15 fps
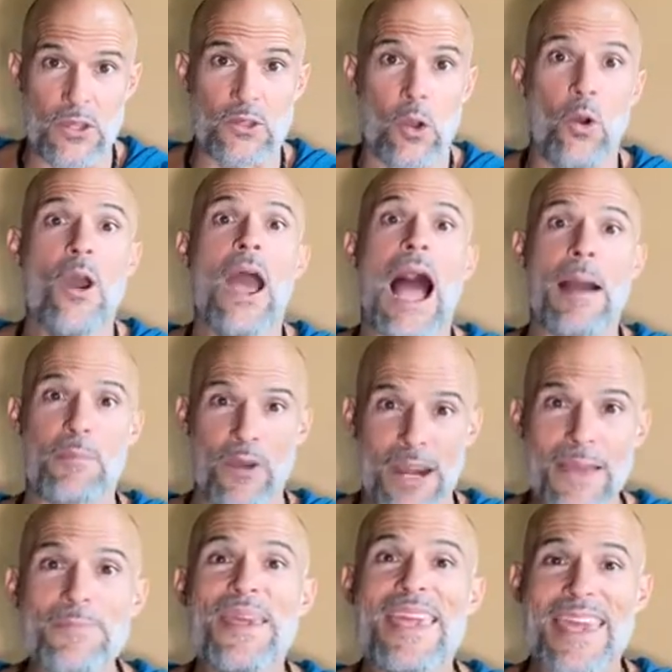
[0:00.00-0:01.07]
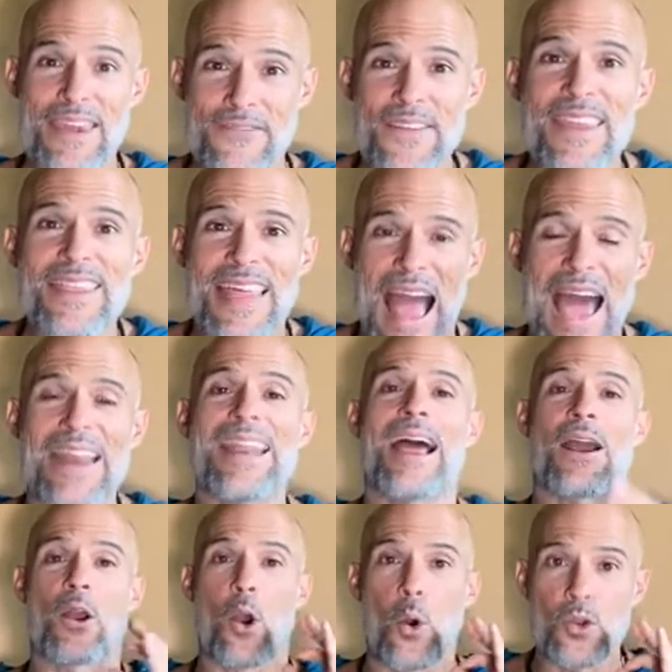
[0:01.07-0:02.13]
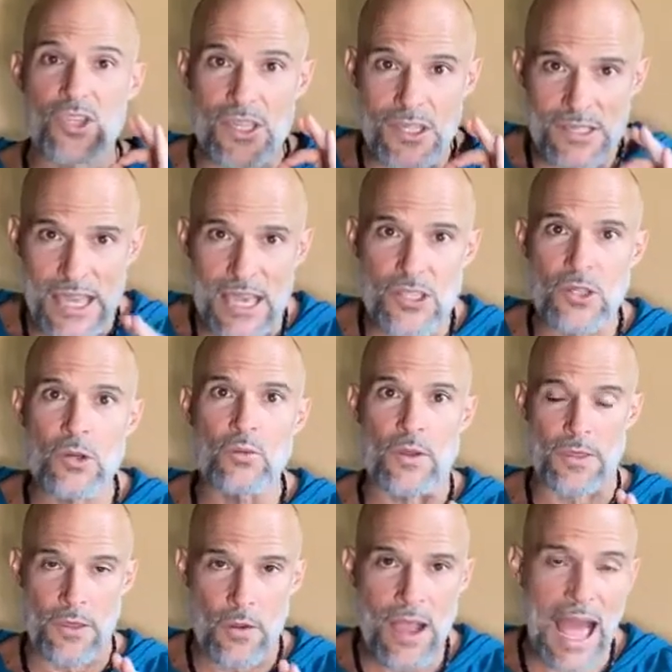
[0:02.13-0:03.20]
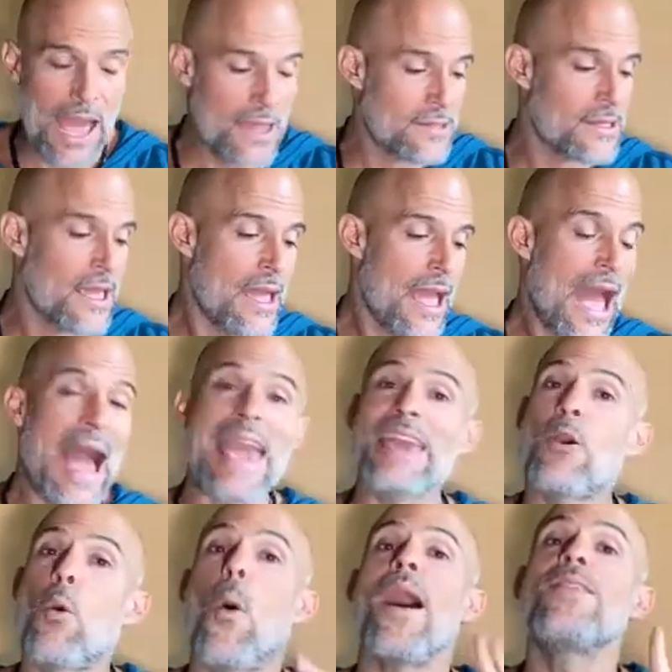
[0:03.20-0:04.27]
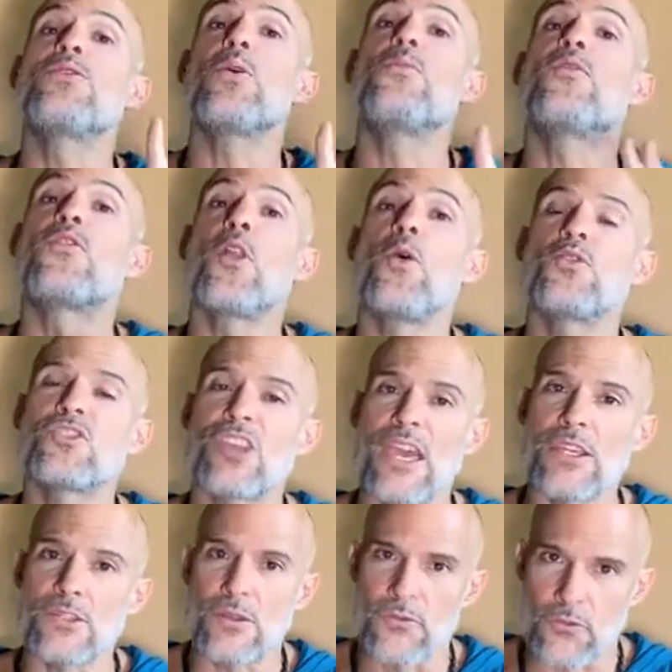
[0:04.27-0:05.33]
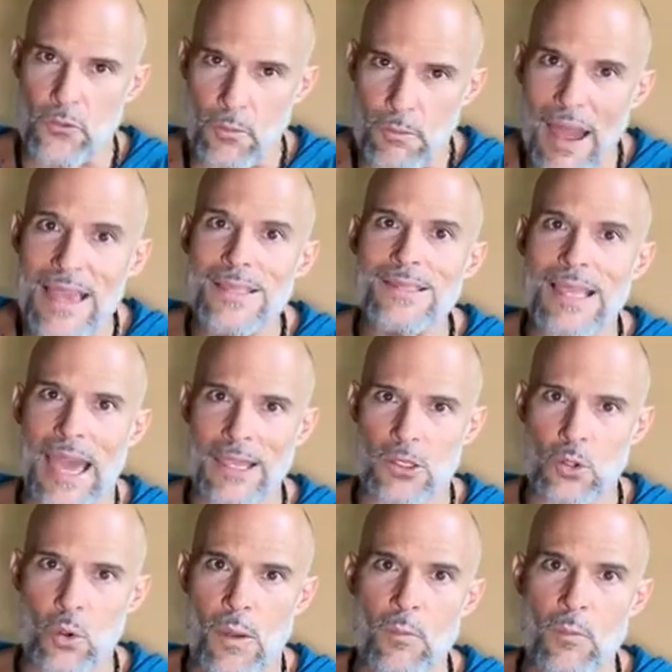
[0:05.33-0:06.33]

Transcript: So I'm gonna be giving that, a coaching session with you guys, a quantum flow session from my side too.